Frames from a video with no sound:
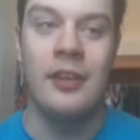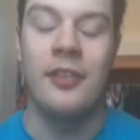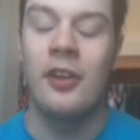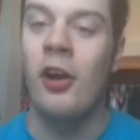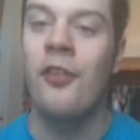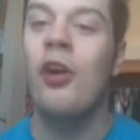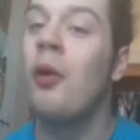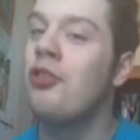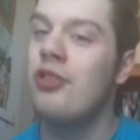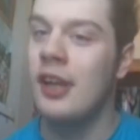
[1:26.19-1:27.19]
the card they're
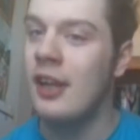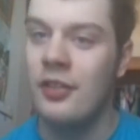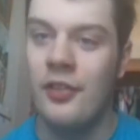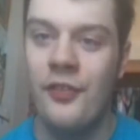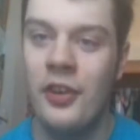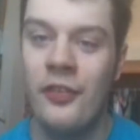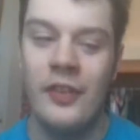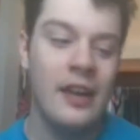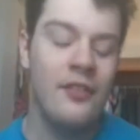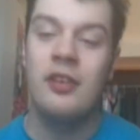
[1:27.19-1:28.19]
always trying to get on the field,
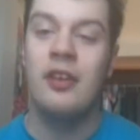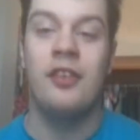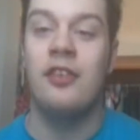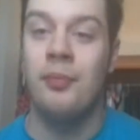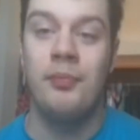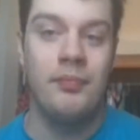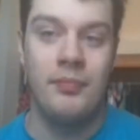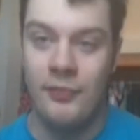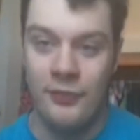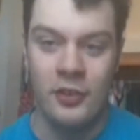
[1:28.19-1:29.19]
not even if it's
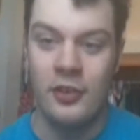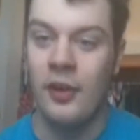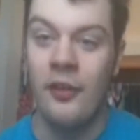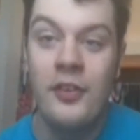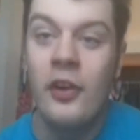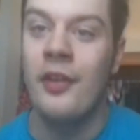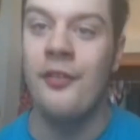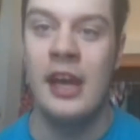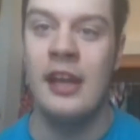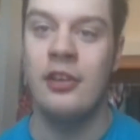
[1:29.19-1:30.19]
for a field
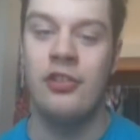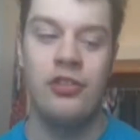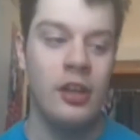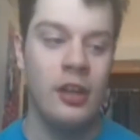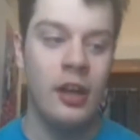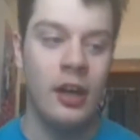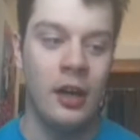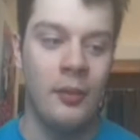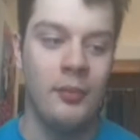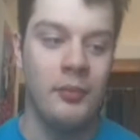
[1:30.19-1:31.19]
advantage.
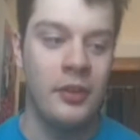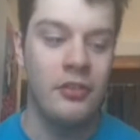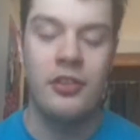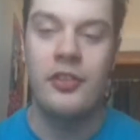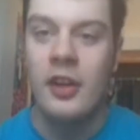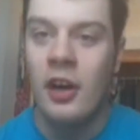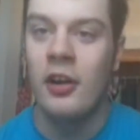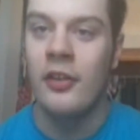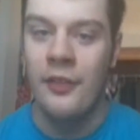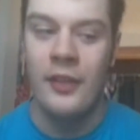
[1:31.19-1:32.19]
It's just the
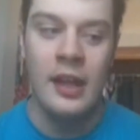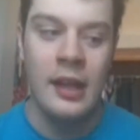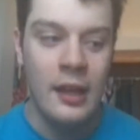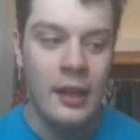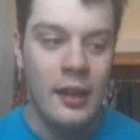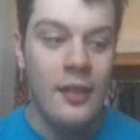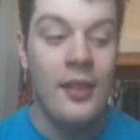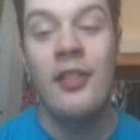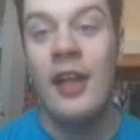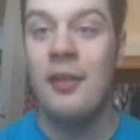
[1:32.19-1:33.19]
card that they
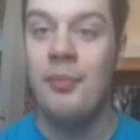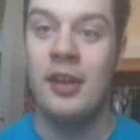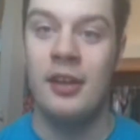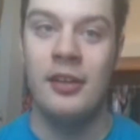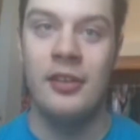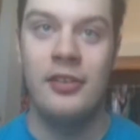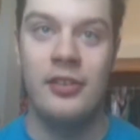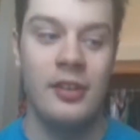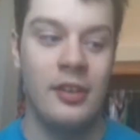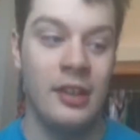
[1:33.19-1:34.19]
like
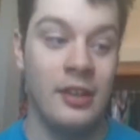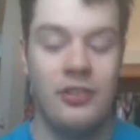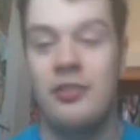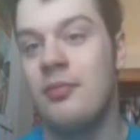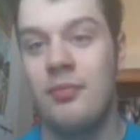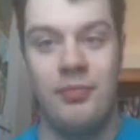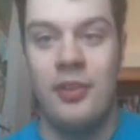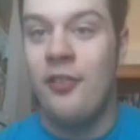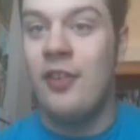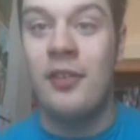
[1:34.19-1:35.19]
because it's
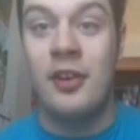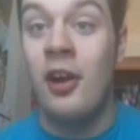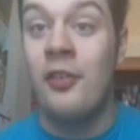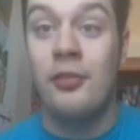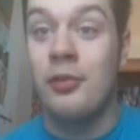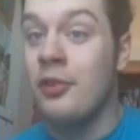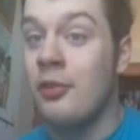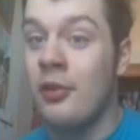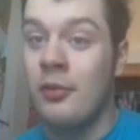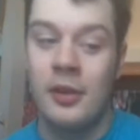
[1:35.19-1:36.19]
their favorite card. There's really no
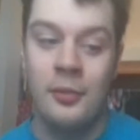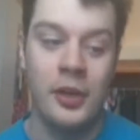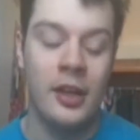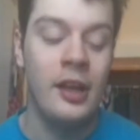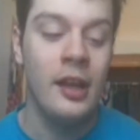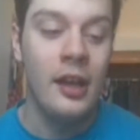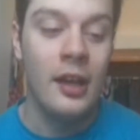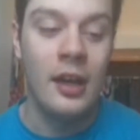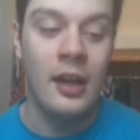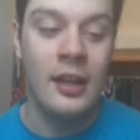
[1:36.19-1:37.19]
other way to put it.
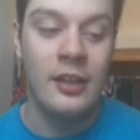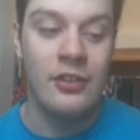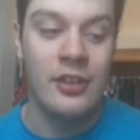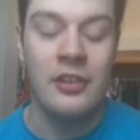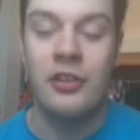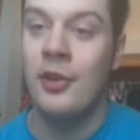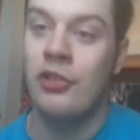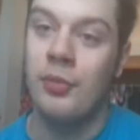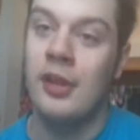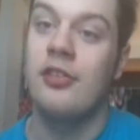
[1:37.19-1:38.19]
It just has a
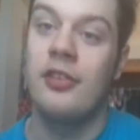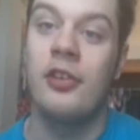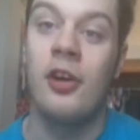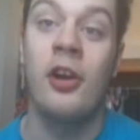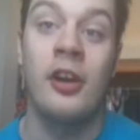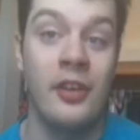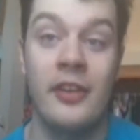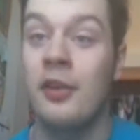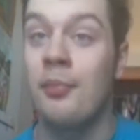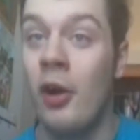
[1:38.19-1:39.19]
special place in their heart. It's
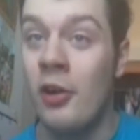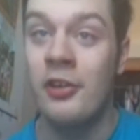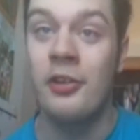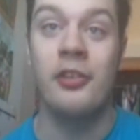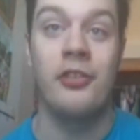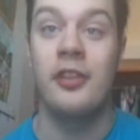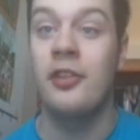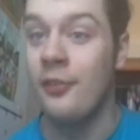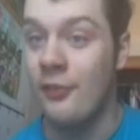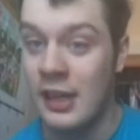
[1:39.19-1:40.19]
like their partner. It's like
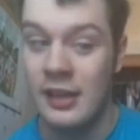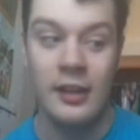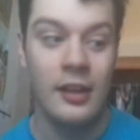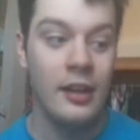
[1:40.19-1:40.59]
their friend.